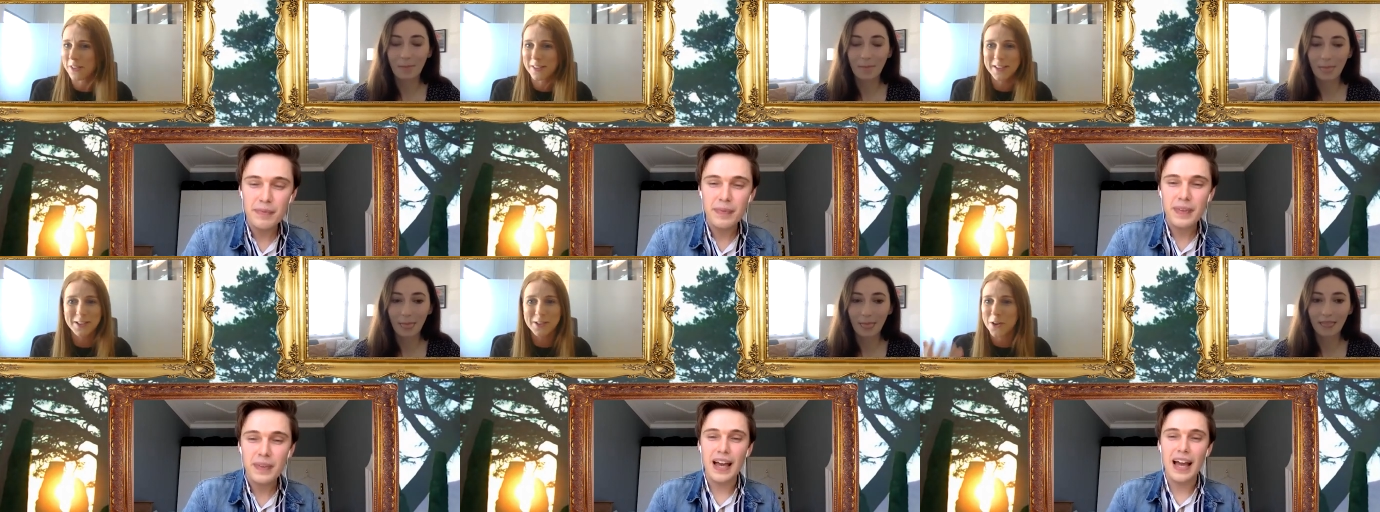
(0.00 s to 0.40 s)

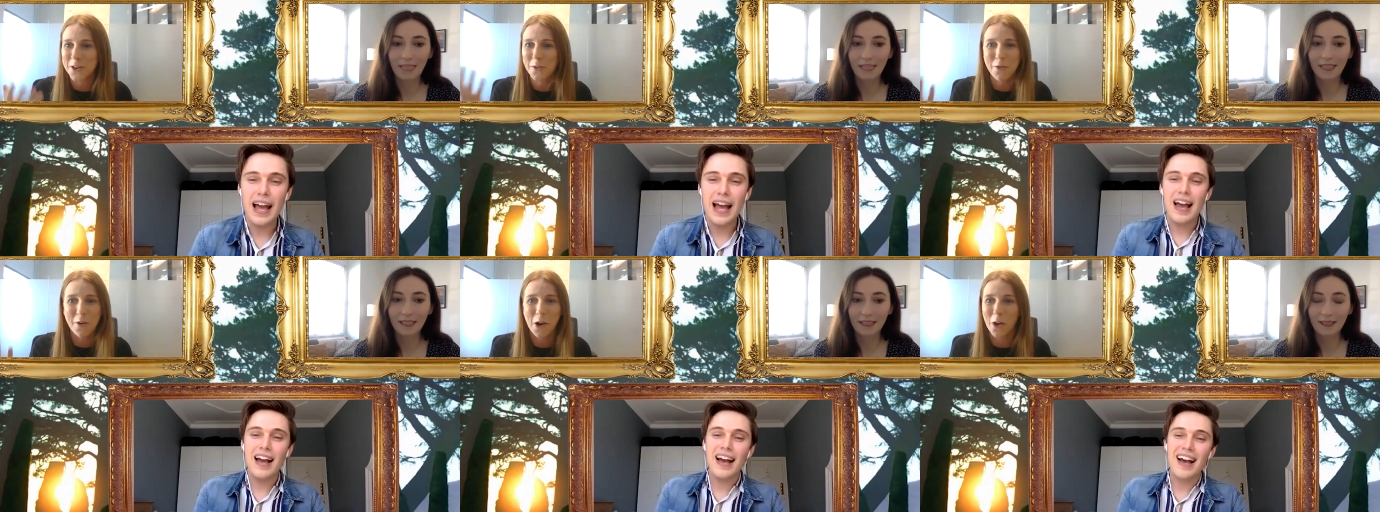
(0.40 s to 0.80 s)
Speaker 1: that, did you
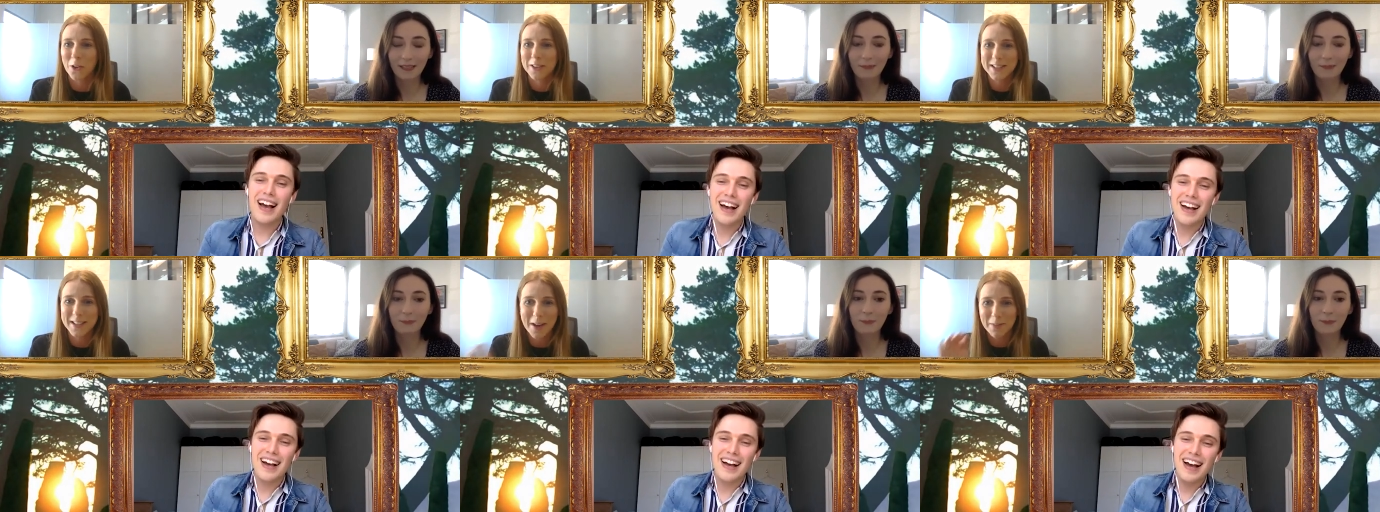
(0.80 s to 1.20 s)
know for a
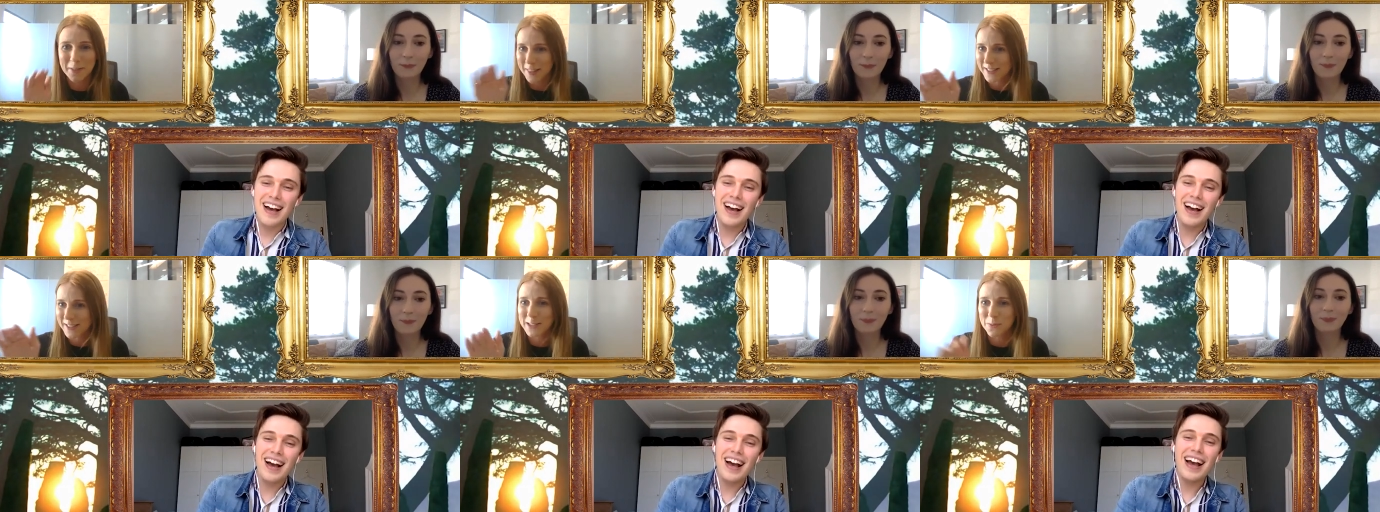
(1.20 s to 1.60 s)
long time that
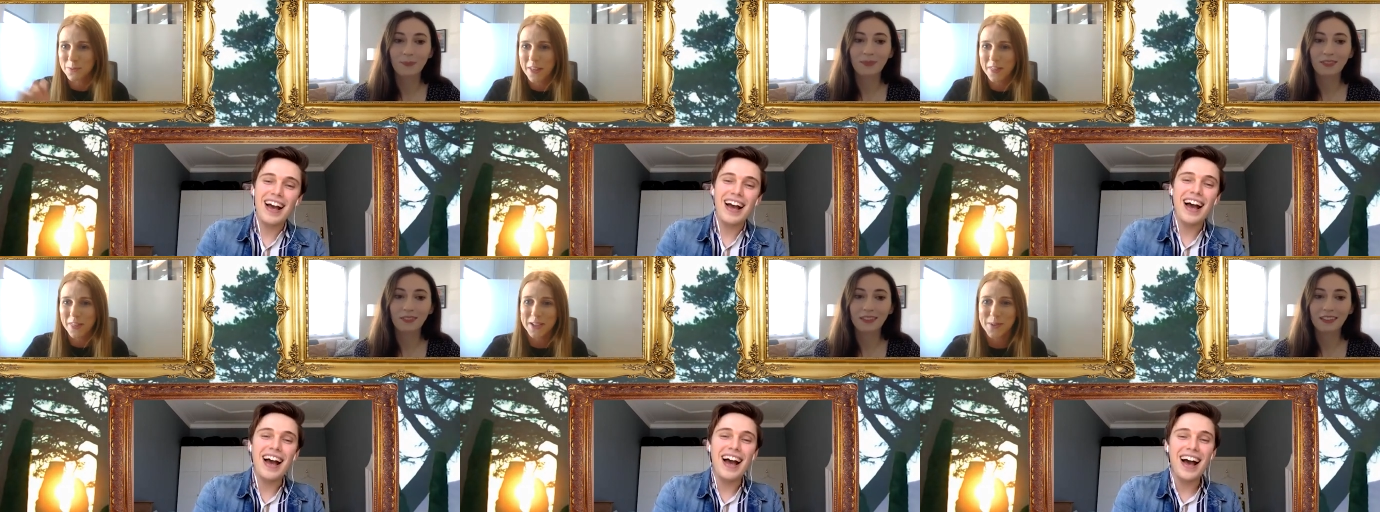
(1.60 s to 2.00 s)
this is
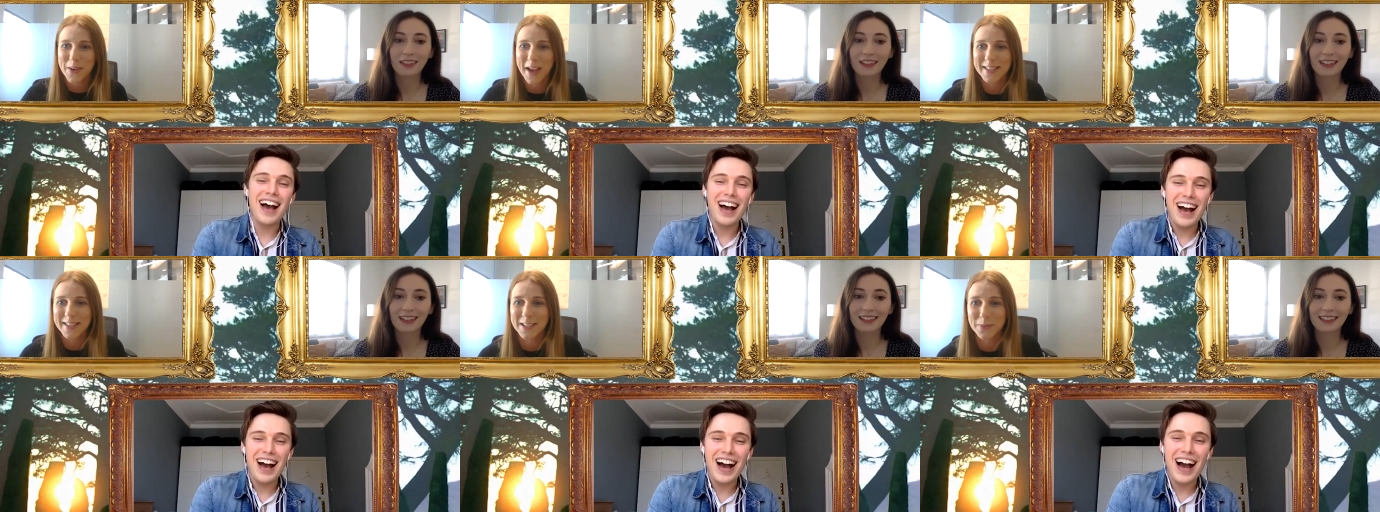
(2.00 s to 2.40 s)
where things are
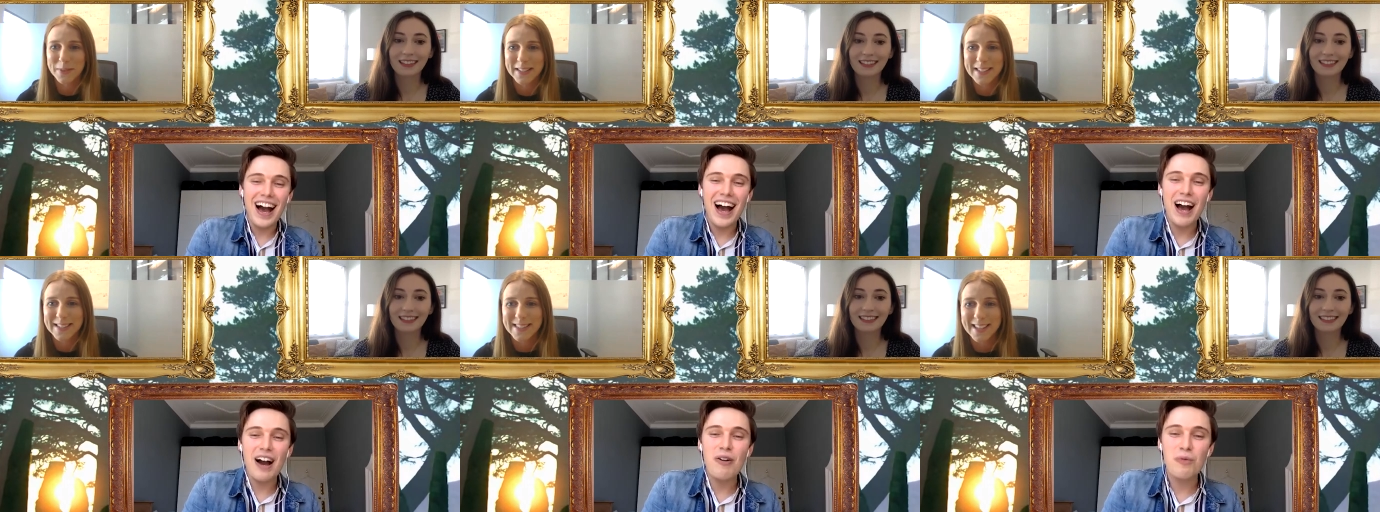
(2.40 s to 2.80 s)
headed with
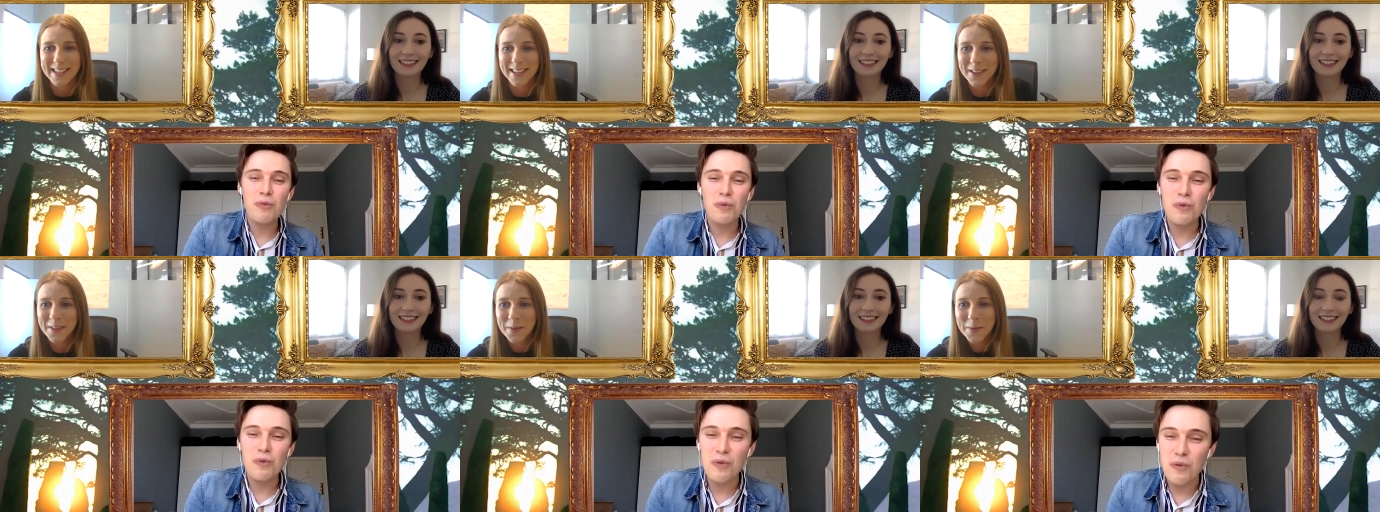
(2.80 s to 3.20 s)

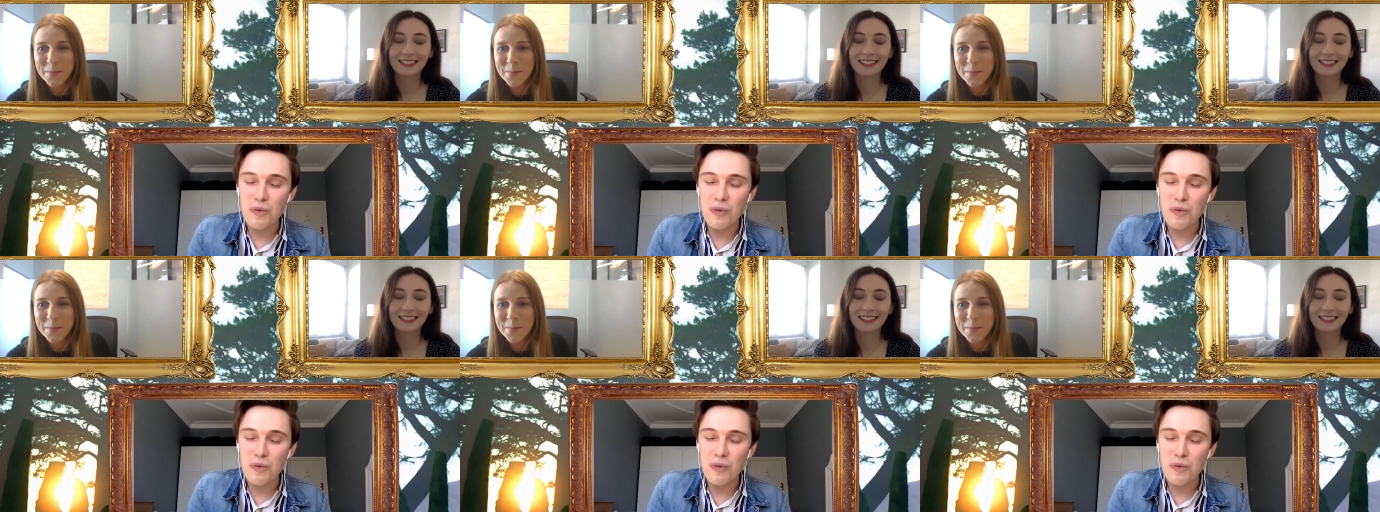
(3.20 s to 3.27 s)
Lizzie?